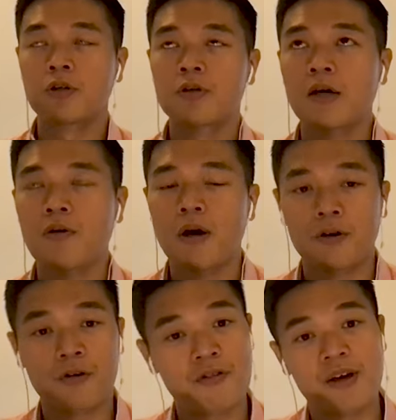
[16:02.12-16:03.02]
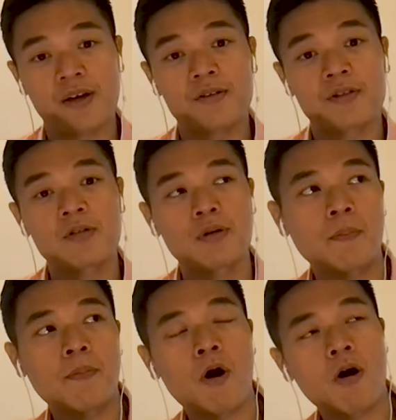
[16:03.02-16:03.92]
So those are quite a good thing. So that's why
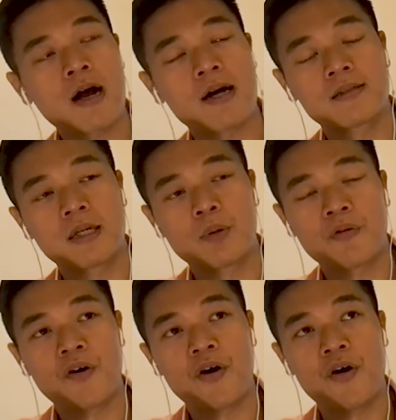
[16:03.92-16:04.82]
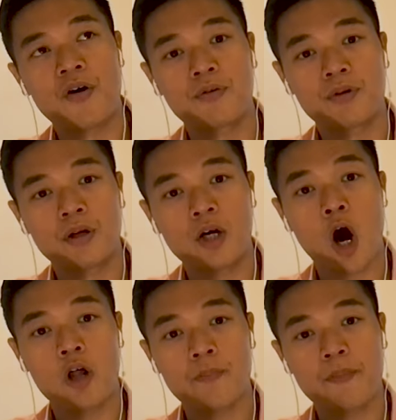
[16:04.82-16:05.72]
the podcasting with her through the
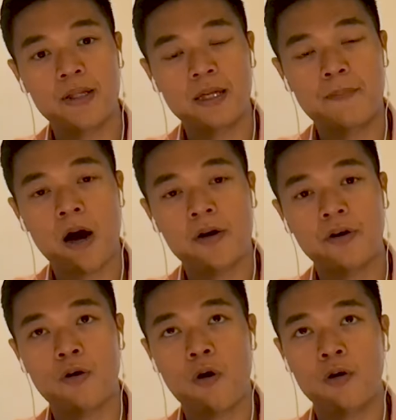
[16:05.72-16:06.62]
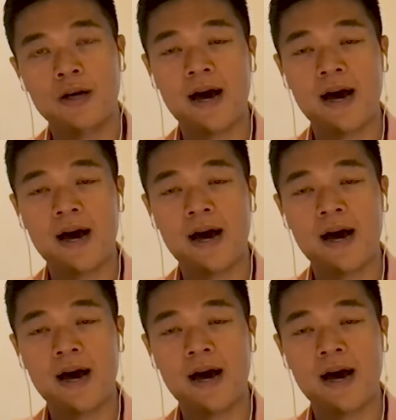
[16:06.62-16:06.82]
accountability partner call,